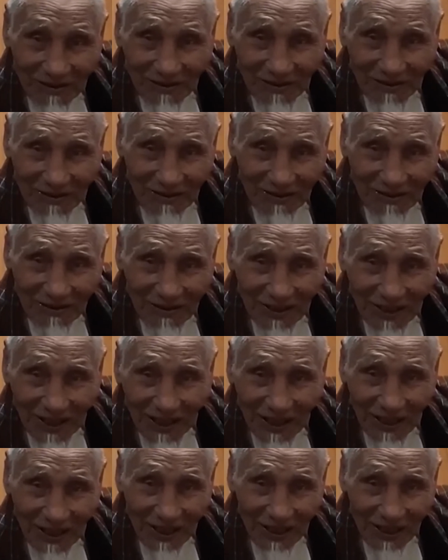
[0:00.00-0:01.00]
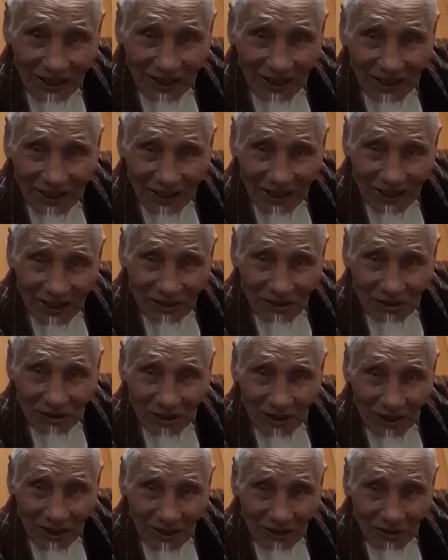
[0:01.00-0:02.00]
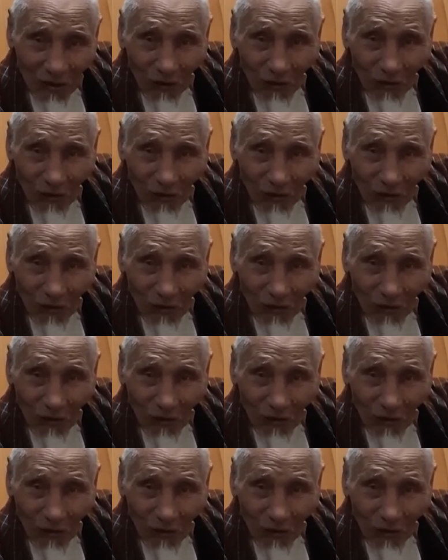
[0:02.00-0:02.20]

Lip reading: I first saw him, met him